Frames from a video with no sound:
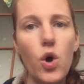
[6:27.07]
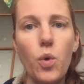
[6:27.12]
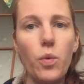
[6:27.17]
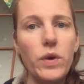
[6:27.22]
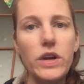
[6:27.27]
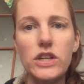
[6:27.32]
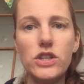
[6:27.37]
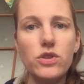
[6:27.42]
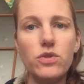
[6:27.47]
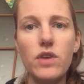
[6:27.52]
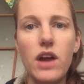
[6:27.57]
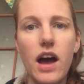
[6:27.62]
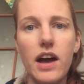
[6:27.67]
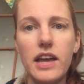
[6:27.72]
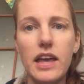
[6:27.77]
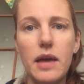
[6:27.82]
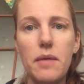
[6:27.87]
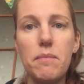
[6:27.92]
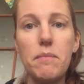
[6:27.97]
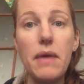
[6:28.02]
we do
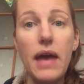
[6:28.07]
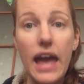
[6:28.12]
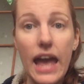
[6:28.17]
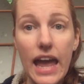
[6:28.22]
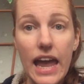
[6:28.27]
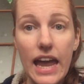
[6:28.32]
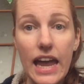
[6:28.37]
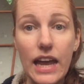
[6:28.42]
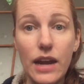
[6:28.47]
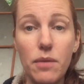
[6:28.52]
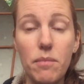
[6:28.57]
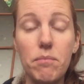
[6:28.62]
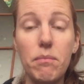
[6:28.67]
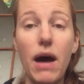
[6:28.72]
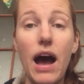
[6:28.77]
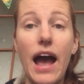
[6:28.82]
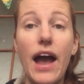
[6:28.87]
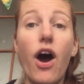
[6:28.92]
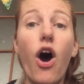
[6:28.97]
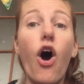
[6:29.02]
not get paid
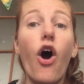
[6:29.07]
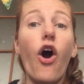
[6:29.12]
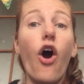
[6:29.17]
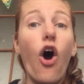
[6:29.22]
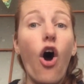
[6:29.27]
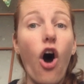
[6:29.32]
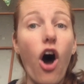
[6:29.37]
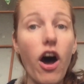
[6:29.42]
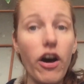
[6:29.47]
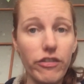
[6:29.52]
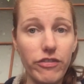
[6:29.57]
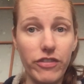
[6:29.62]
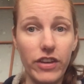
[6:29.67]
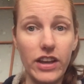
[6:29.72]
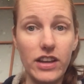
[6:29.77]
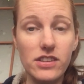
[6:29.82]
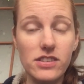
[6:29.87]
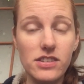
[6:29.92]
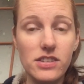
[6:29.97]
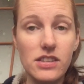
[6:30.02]
by our
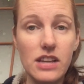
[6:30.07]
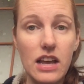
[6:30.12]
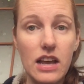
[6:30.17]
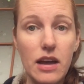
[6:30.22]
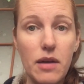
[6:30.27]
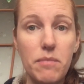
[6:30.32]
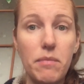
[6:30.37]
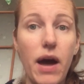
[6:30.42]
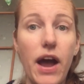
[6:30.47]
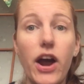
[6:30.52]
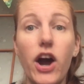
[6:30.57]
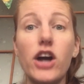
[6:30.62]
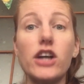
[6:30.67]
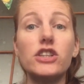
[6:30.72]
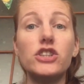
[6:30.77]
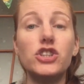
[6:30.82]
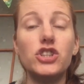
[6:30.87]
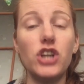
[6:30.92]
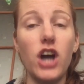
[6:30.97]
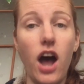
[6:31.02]
office, by our
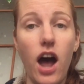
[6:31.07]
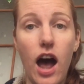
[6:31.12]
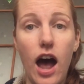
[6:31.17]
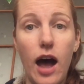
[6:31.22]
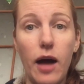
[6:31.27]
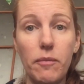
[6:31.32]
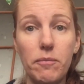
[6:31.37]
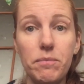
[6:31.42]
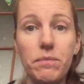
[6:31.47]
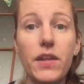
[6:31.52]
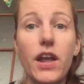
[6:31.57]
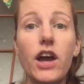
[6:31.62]
job.